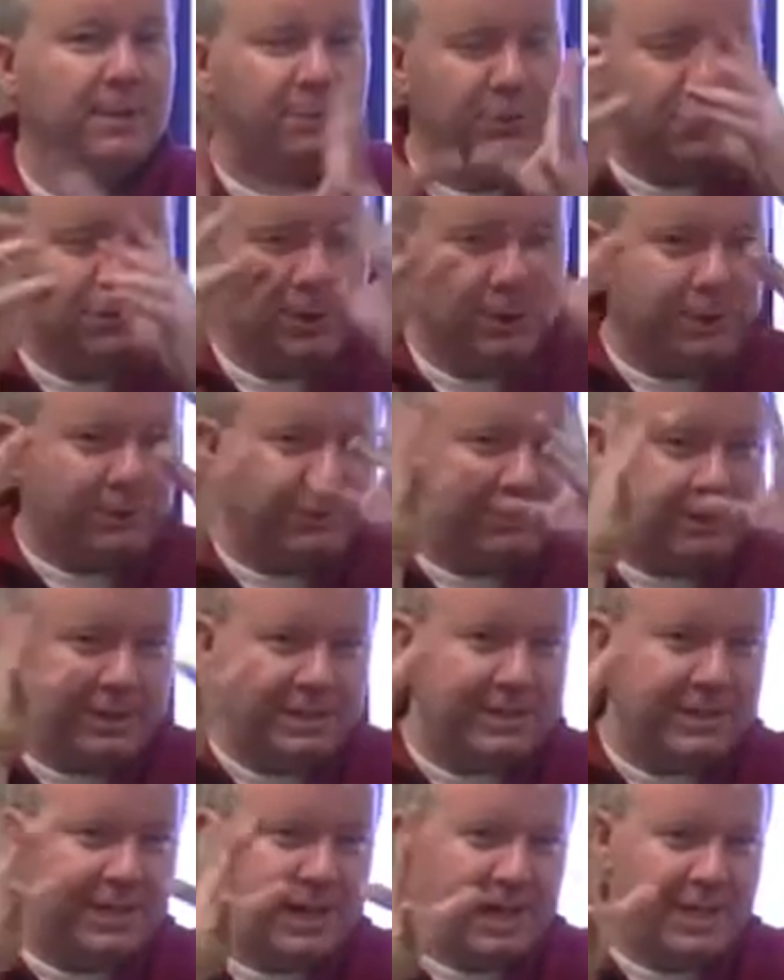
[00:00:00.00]
So those
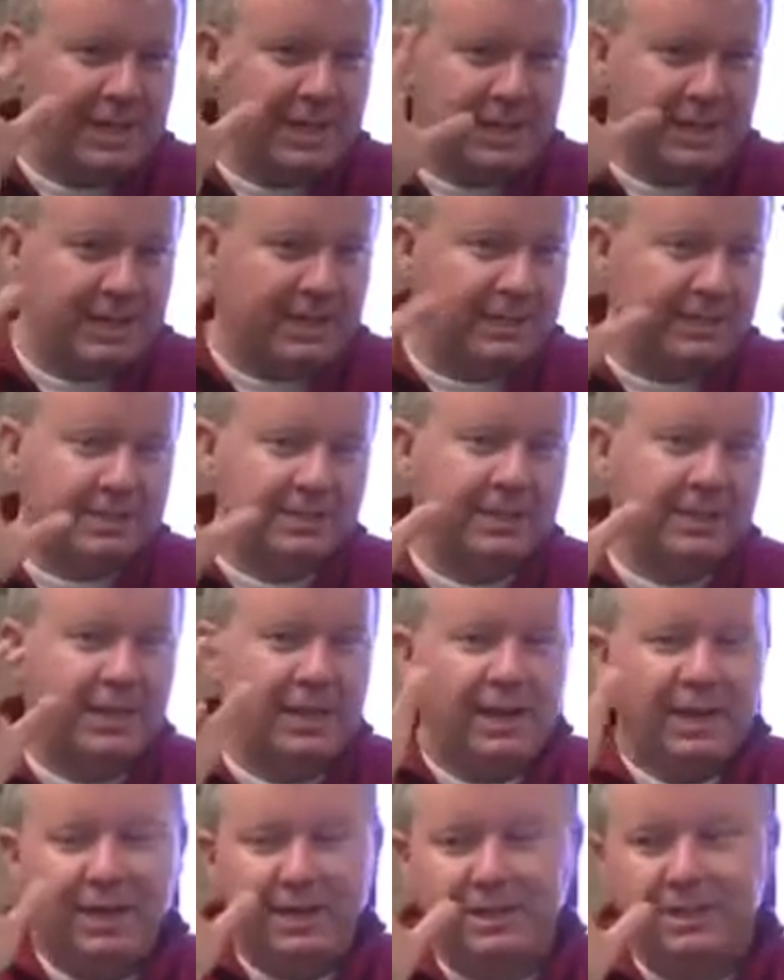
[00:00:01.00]
fuzzy ideas
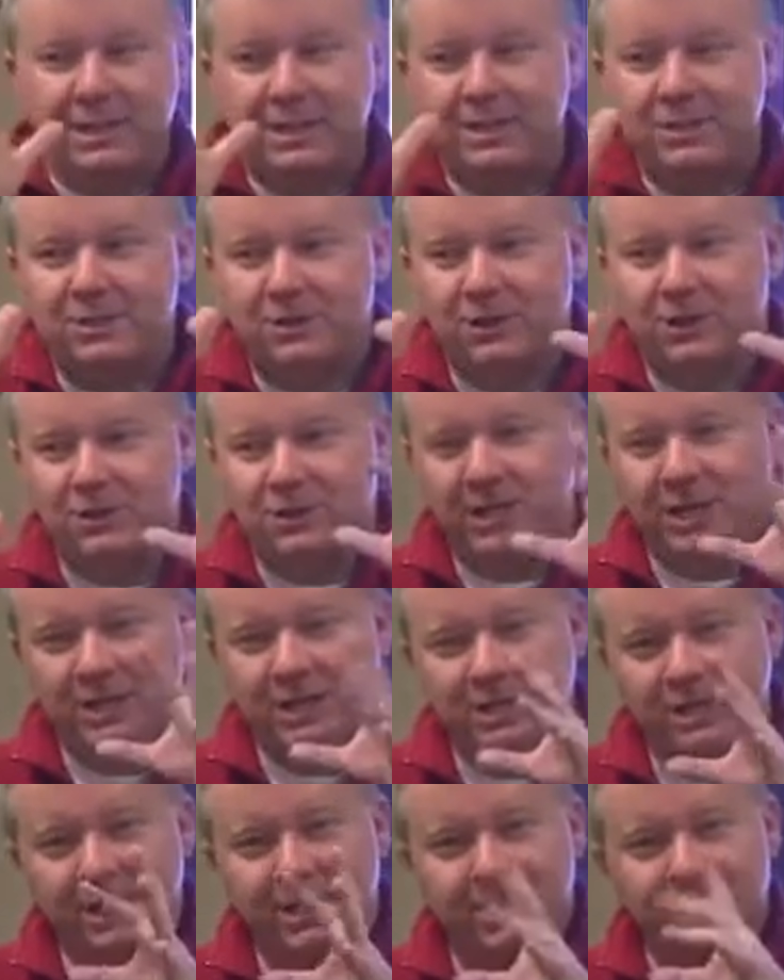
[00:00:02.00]
can then start
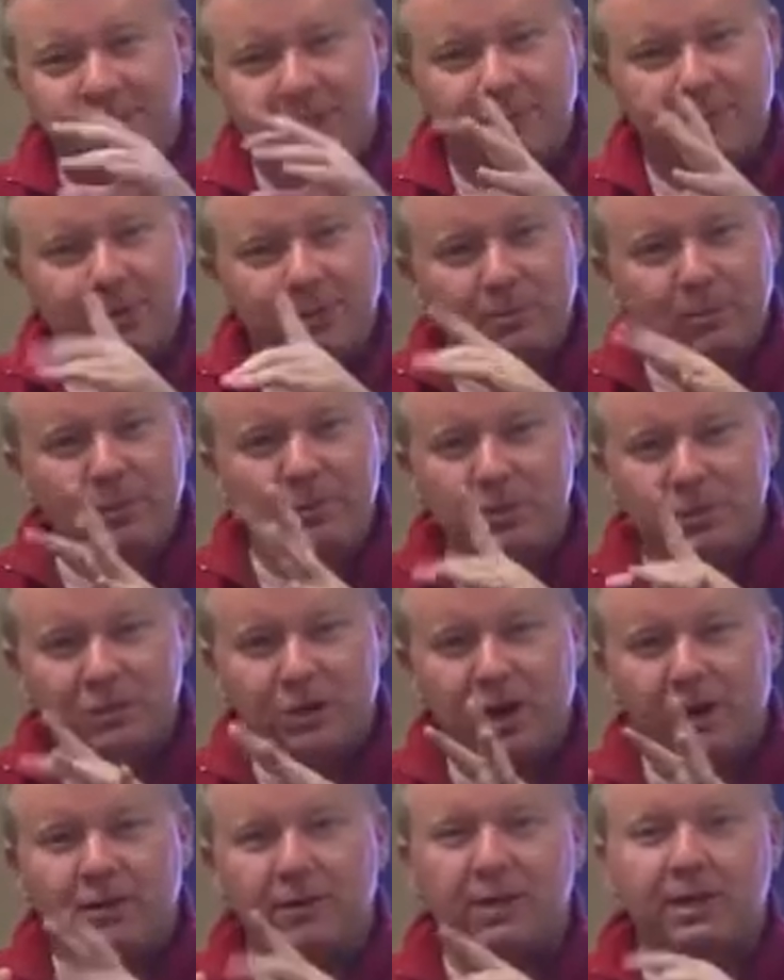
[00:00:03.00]
changing into something more
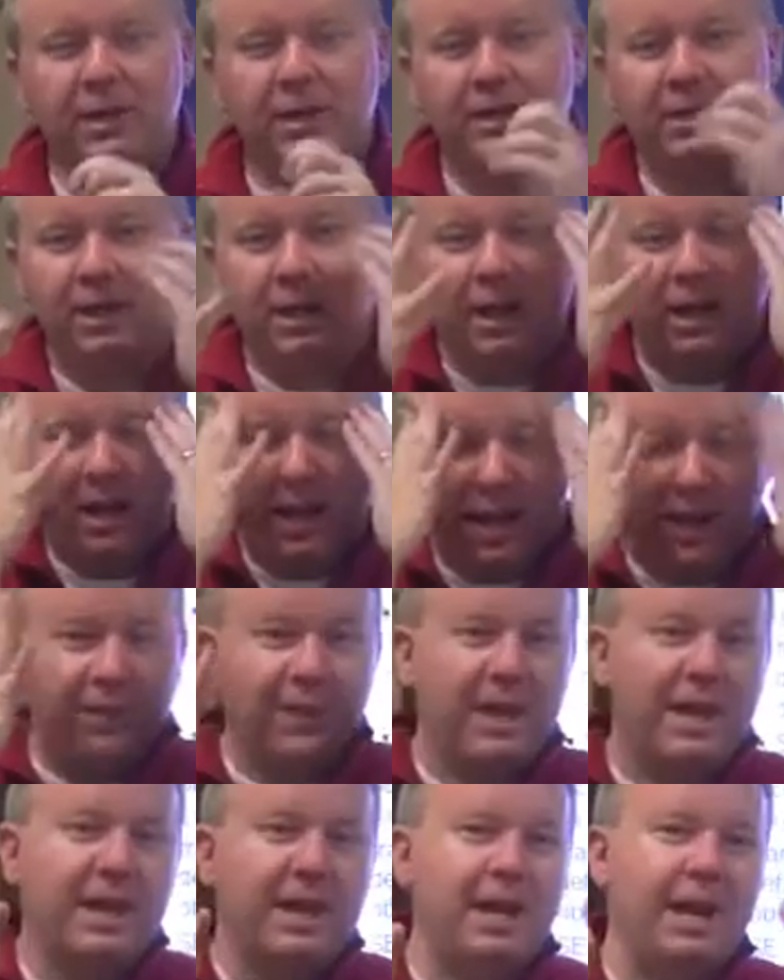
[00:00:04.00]
solid, and
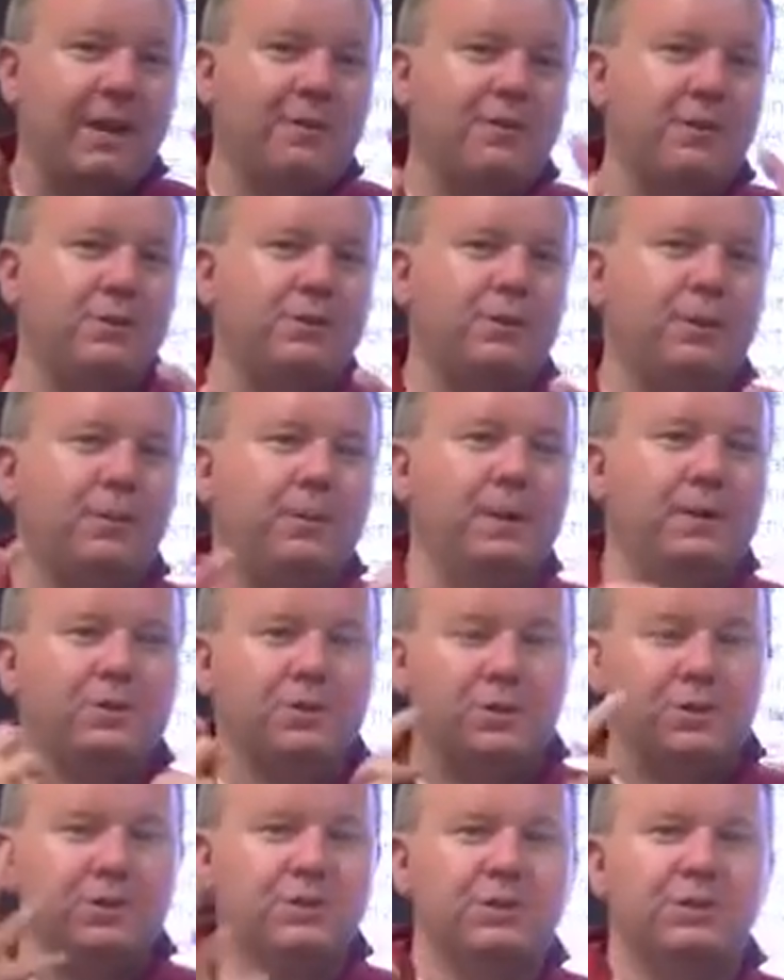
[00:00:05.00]
they have a clear
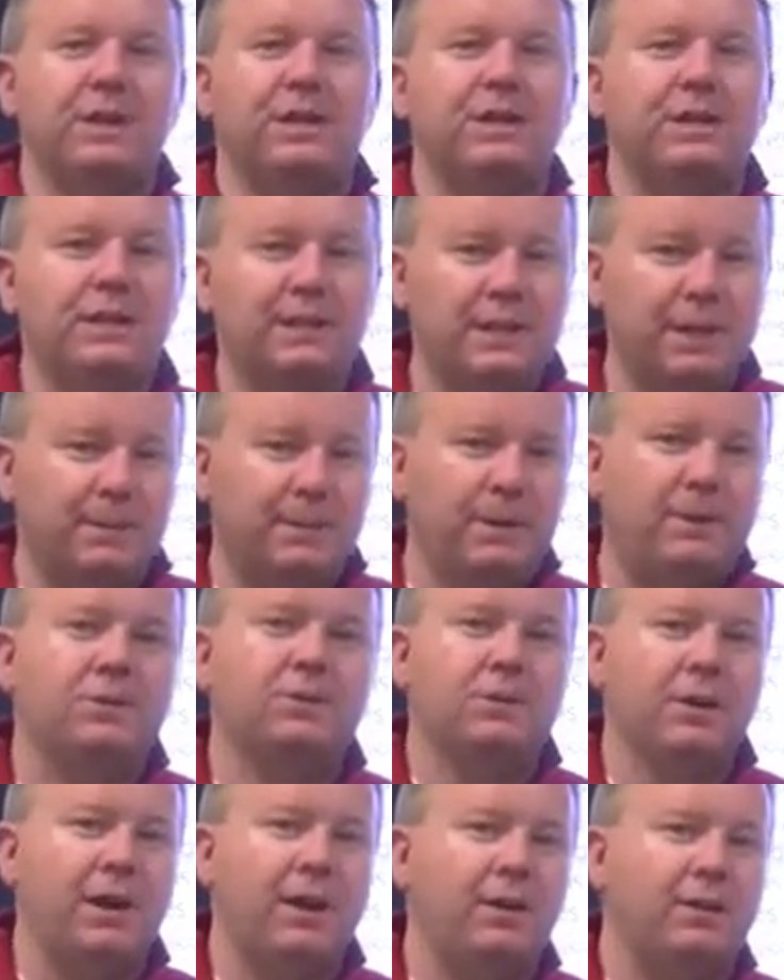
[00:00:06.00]
picture. You just got to get that
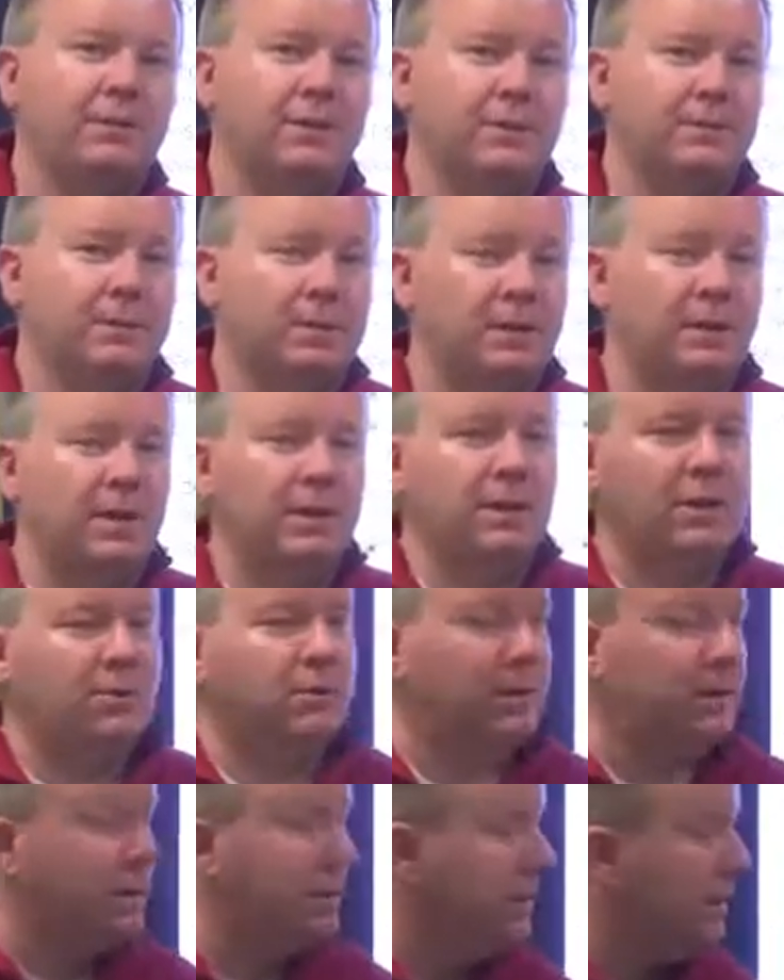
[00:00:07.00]
picture out of them and know what it